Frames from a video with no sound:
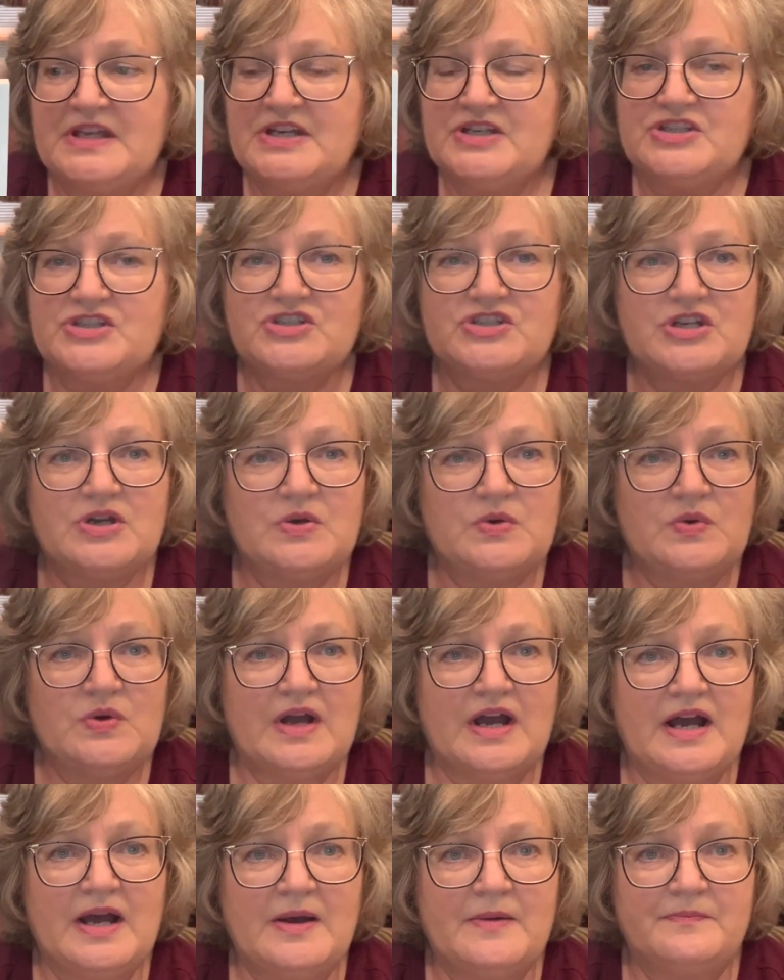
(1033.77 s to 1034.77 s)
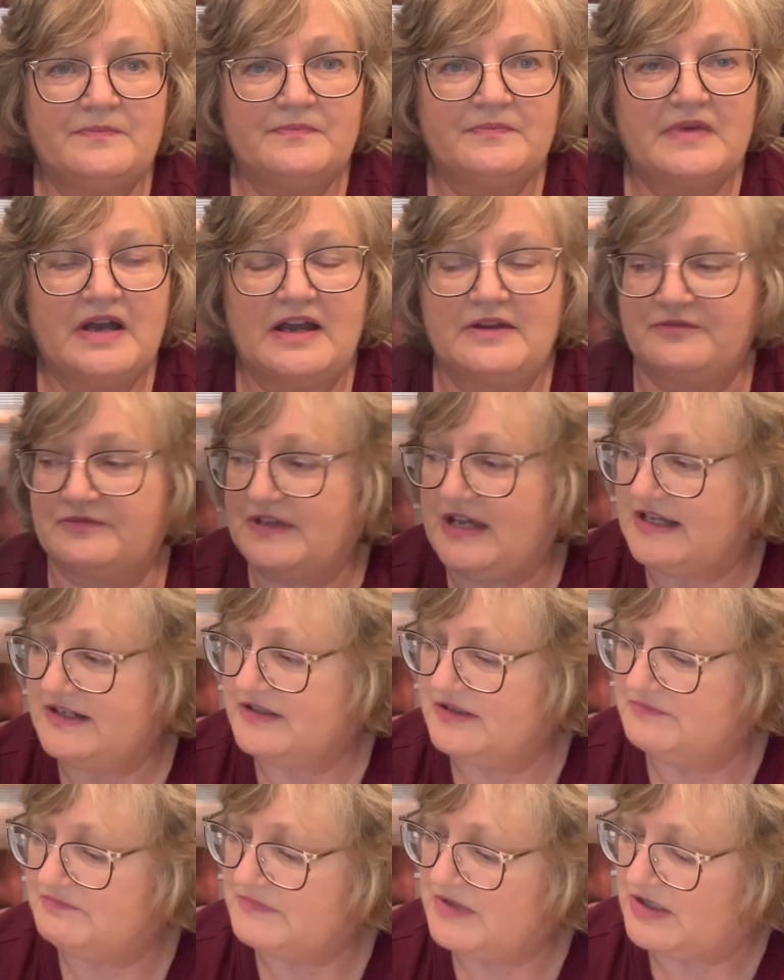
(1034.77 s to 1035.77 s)
So I've got
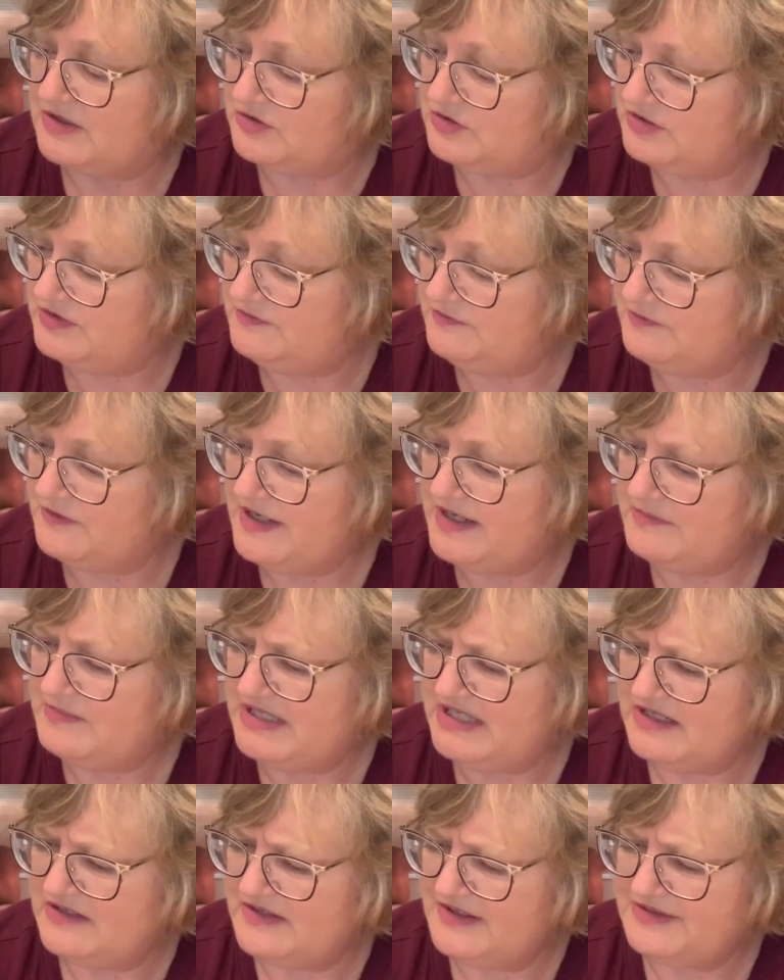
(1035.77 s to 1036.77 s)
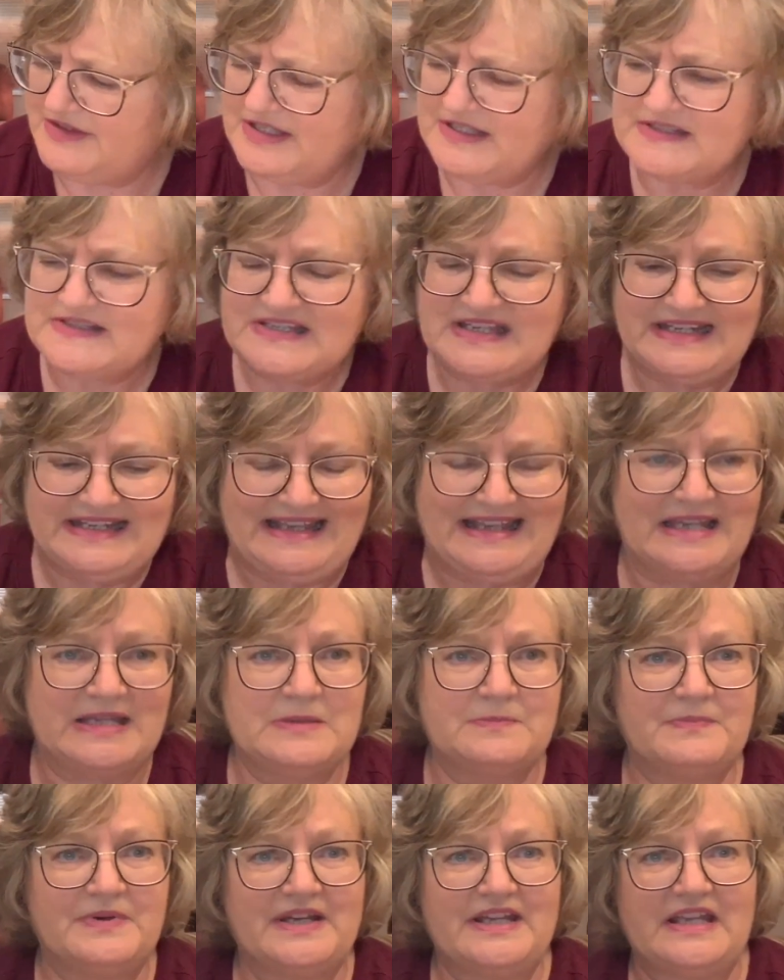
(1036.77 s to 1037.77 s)
a good frame here. I think it's like
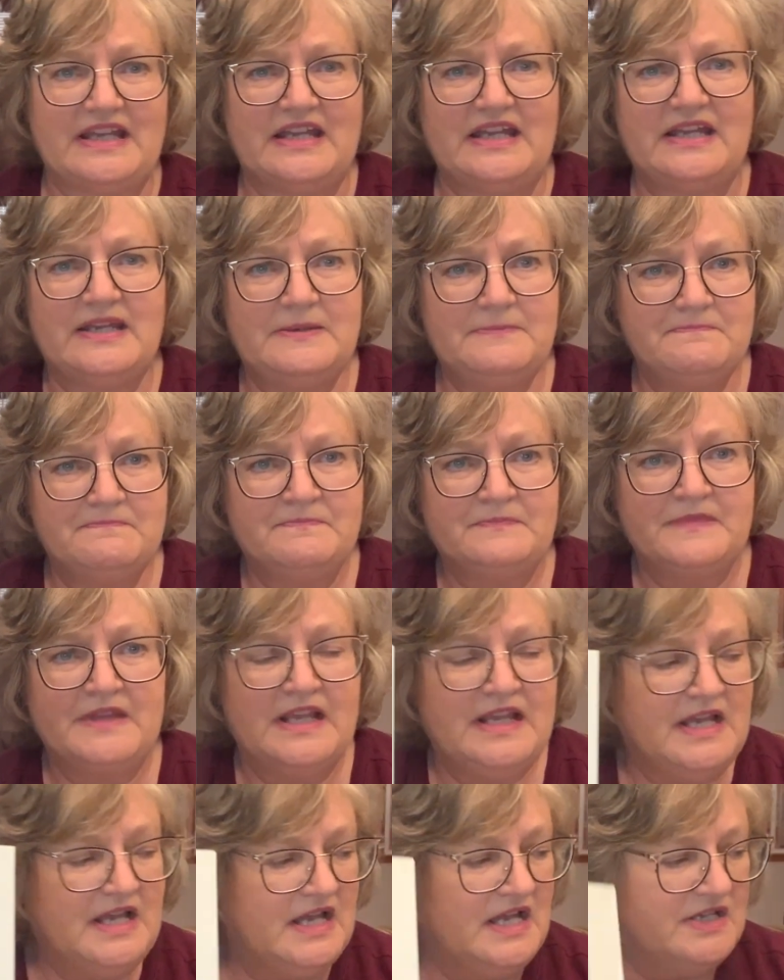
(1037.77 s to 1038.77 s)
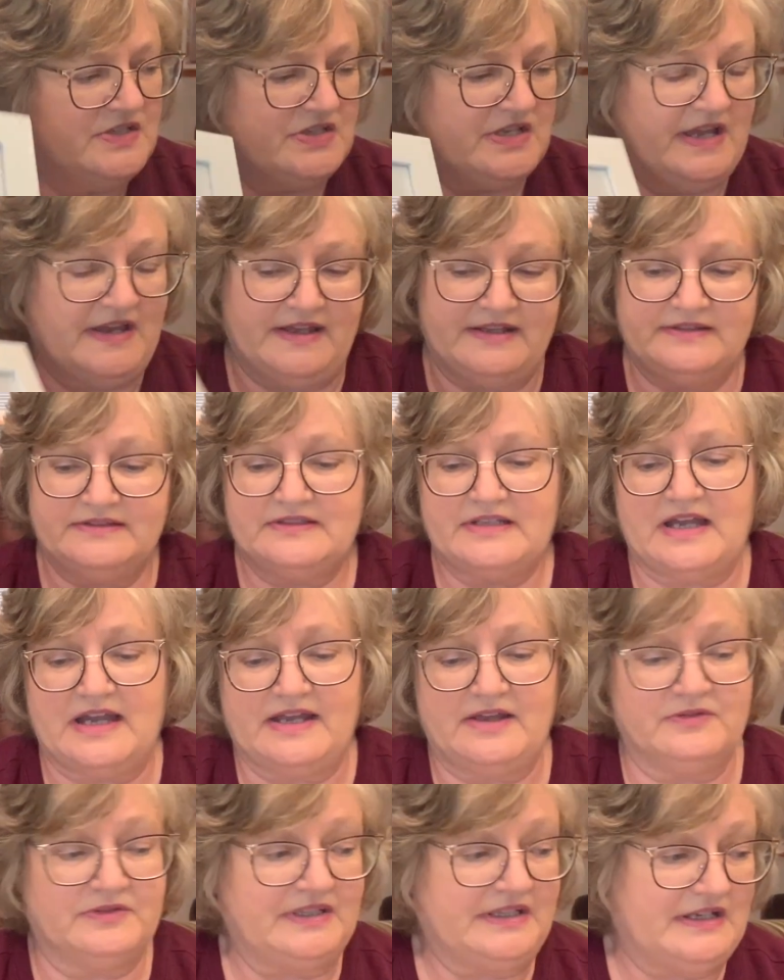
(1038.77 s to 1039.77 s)
8 by 8, and
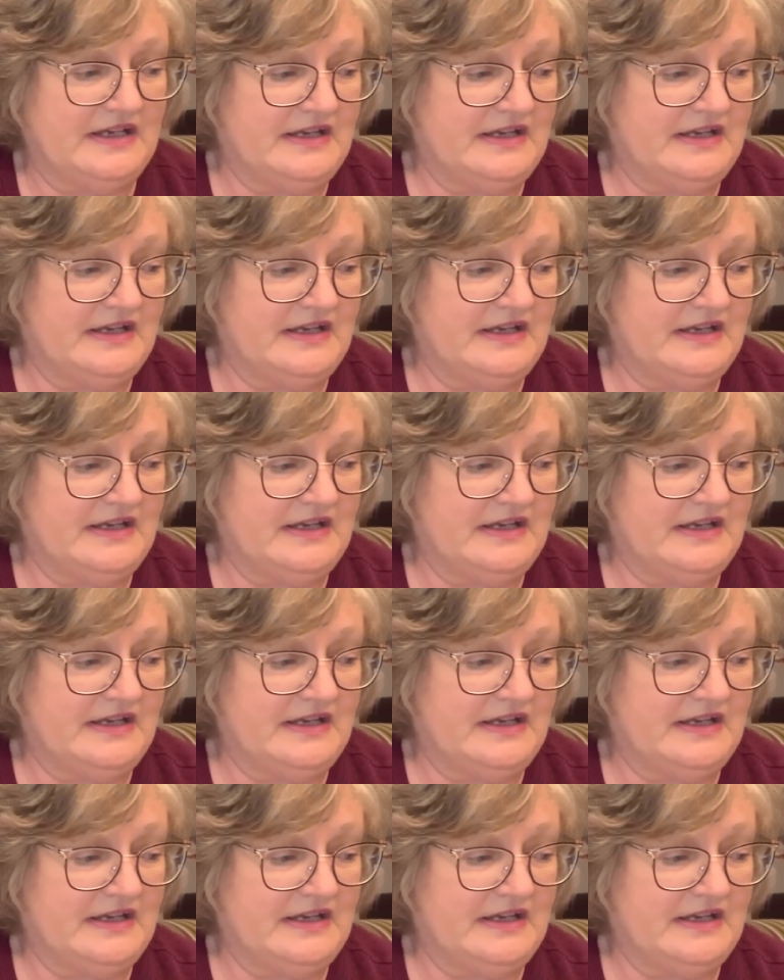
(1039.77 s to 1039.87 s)
I only